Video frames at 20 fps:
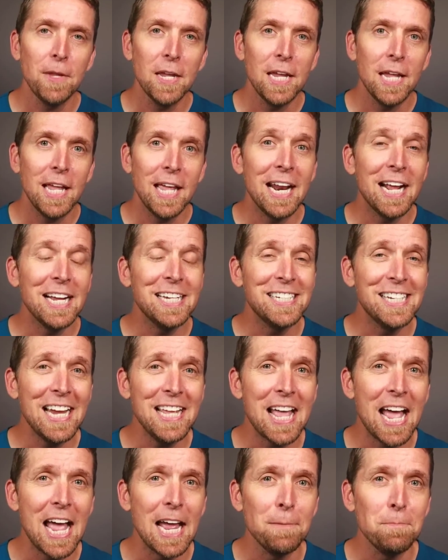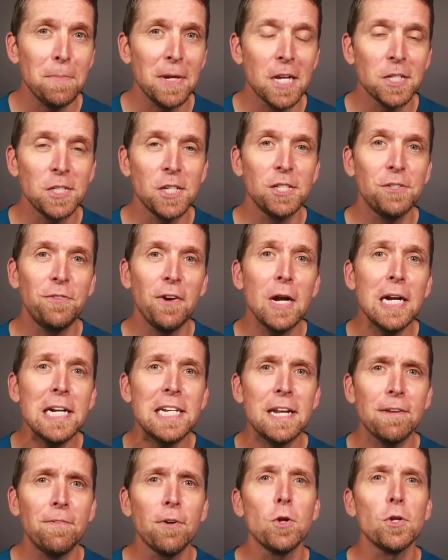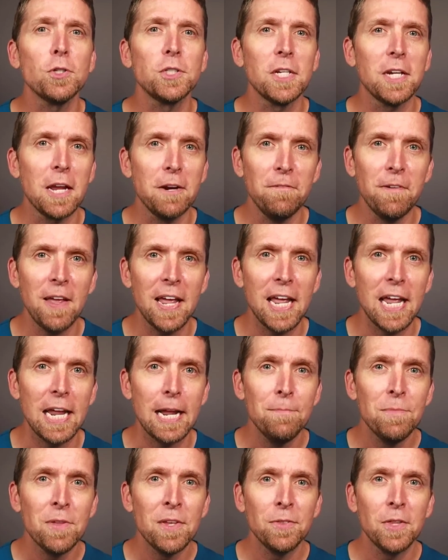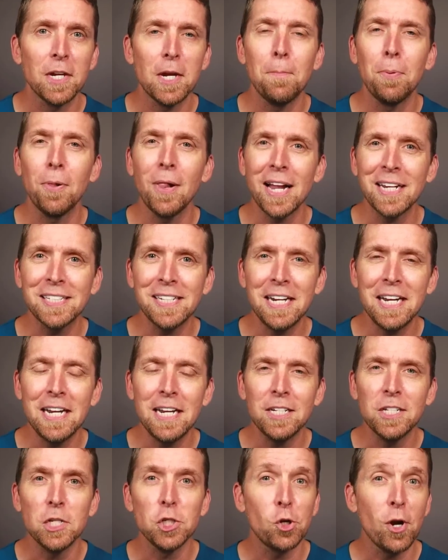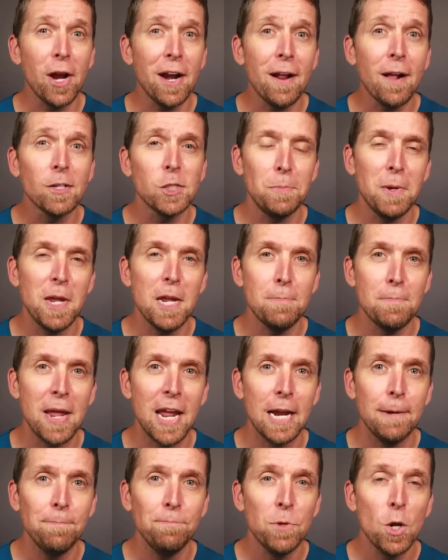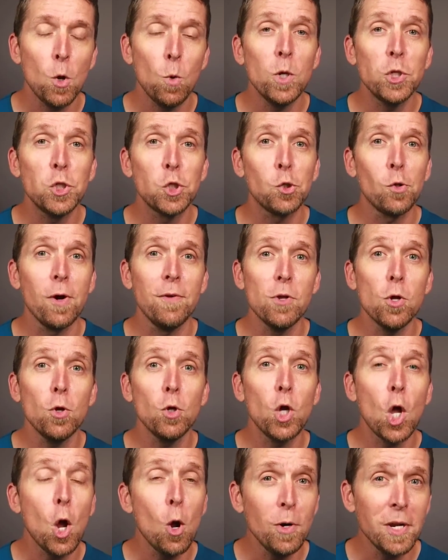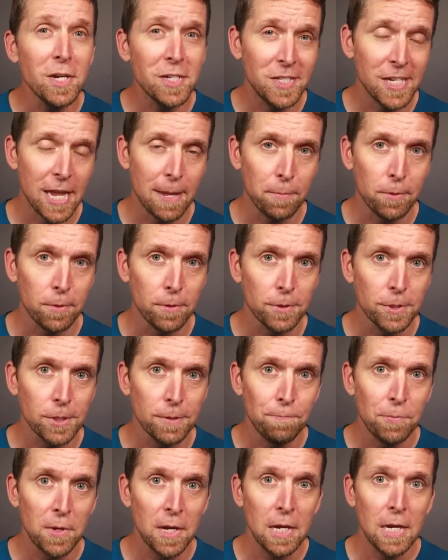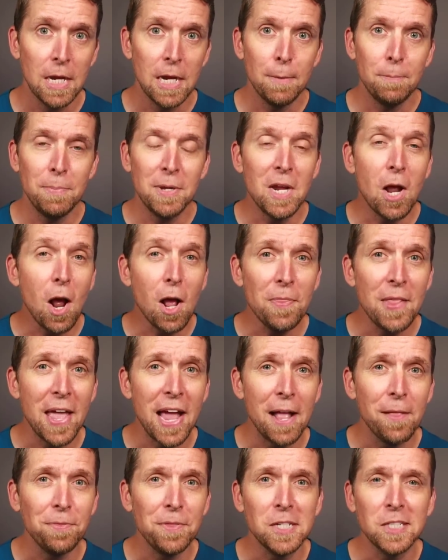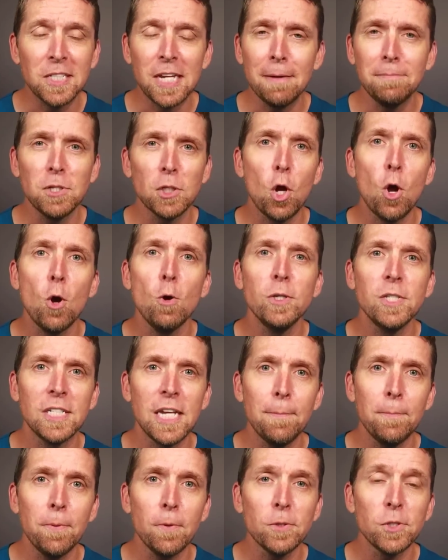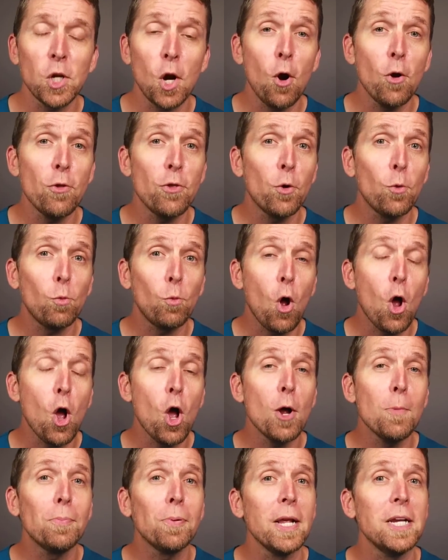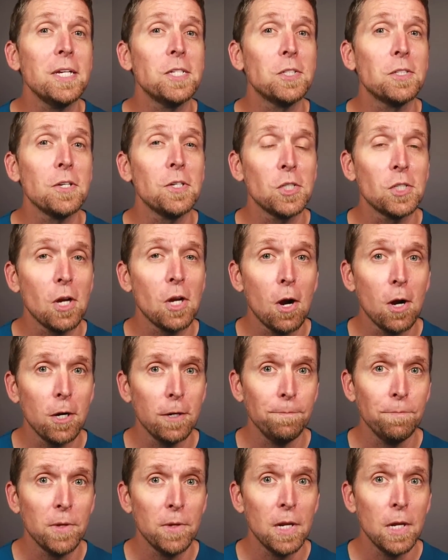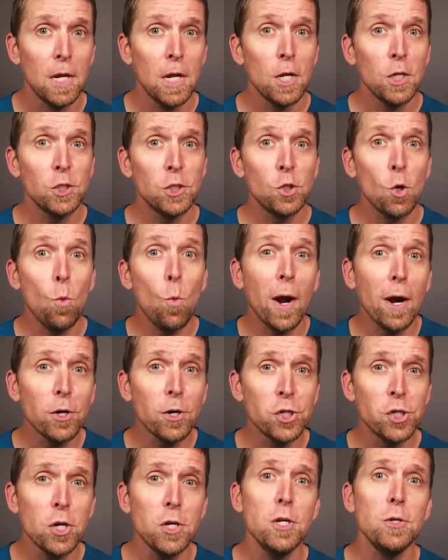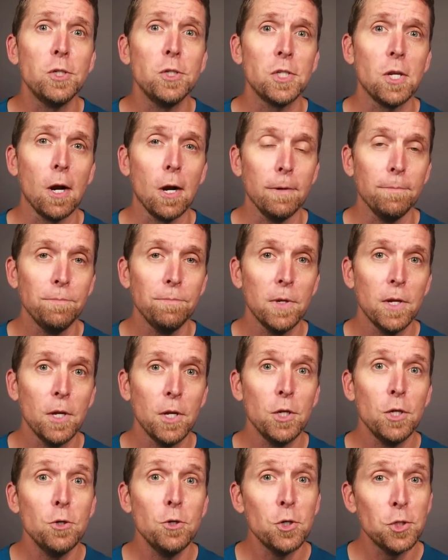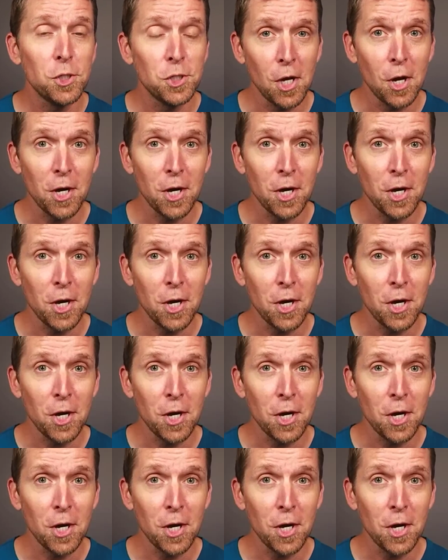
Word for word: and I say that because it's very difficult to convey the complexities and trade-offs being made with trivial code examples. Beyond that, these types of code samples are the wrong place to start. So where should you start? You should start